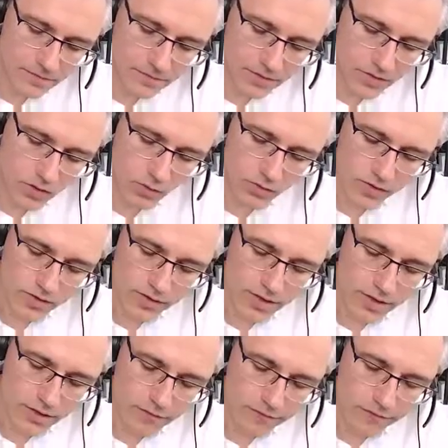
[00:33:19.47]
So once
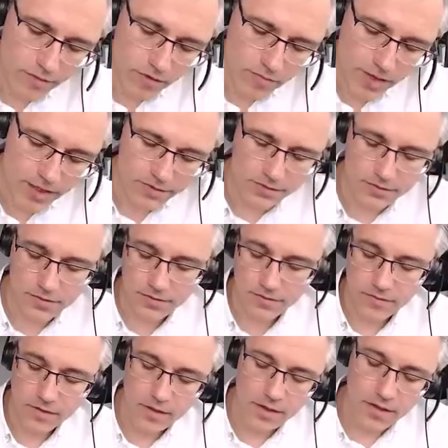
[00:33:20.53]
again, a throwback to
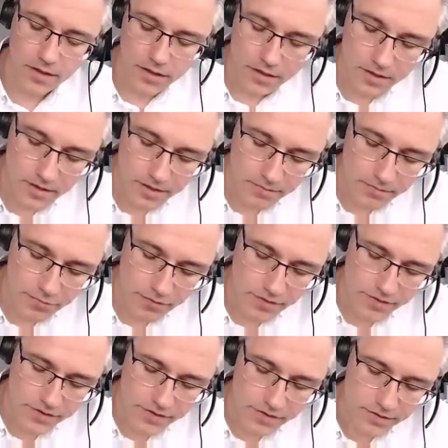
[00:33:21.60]
the
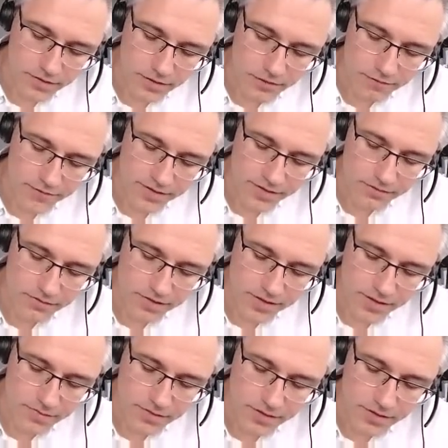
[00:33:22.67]
previous idea of fiscal
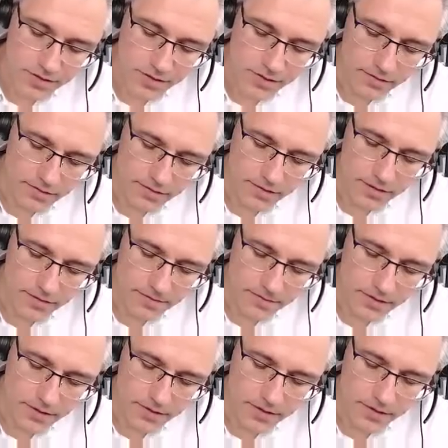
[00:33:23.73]
discipline under
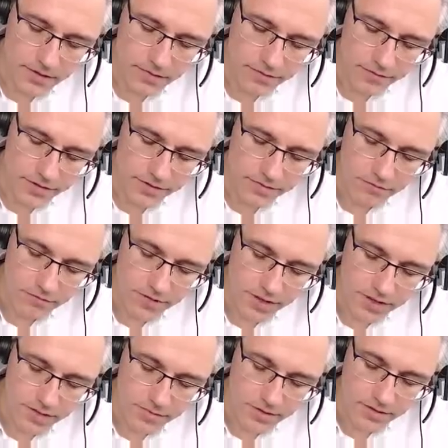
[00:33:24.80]
fiscal
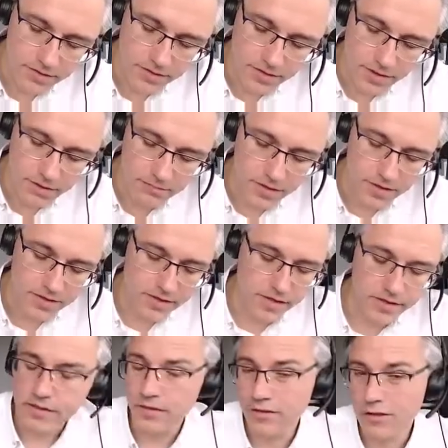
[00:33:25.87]
flexibility that we
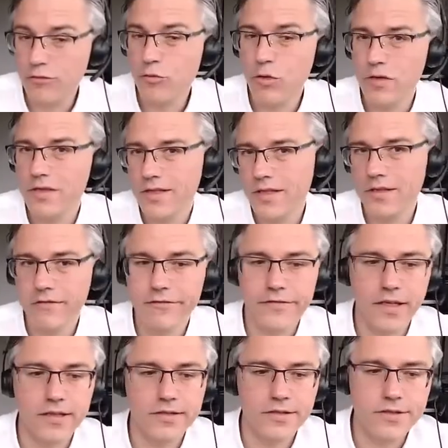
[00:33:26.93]
discussed under qualitative
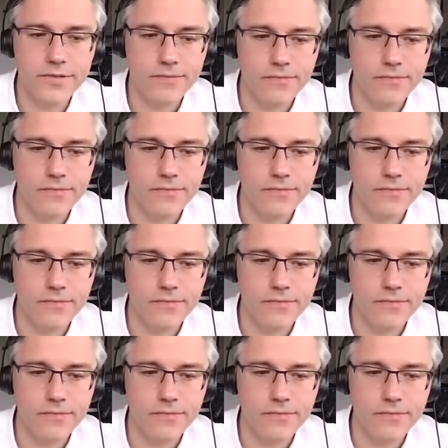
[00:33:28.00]
factors.